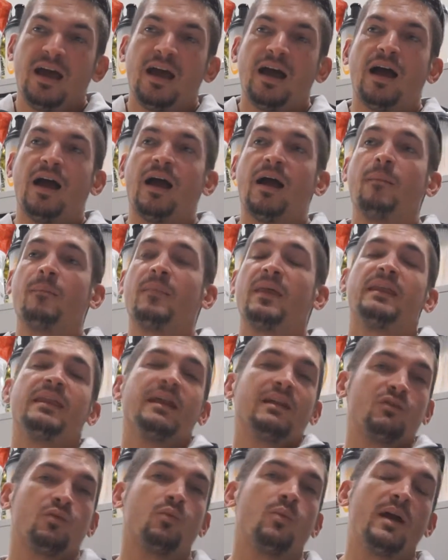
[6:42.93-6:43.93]
And
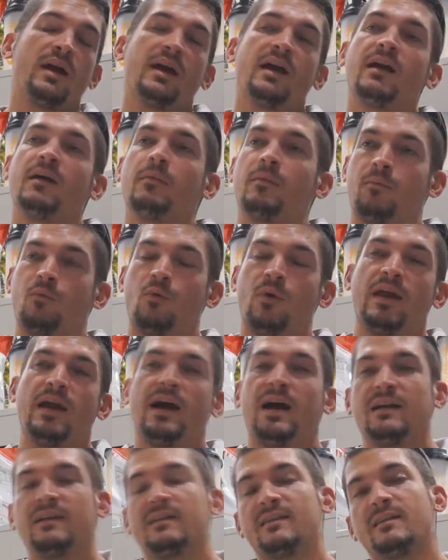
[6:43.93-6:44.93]
that's where whey
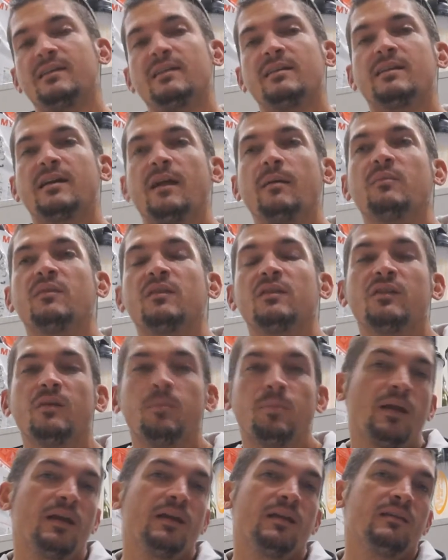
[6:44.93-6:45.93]
isolate comes into
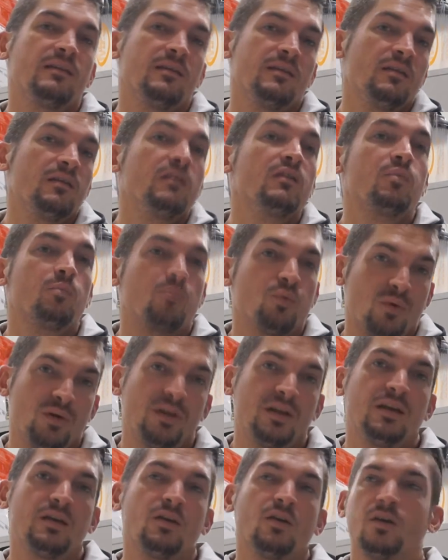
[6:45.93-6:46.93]
place and is
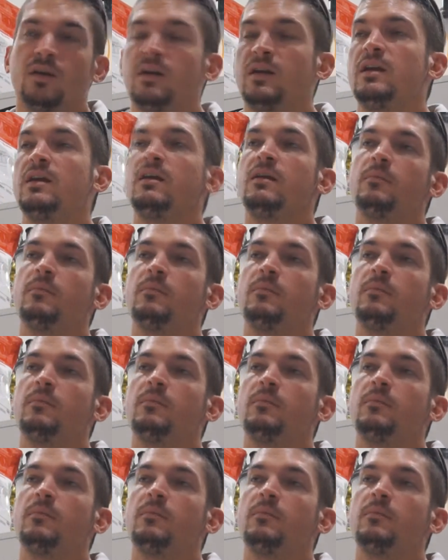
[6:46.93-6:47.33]
pretty good.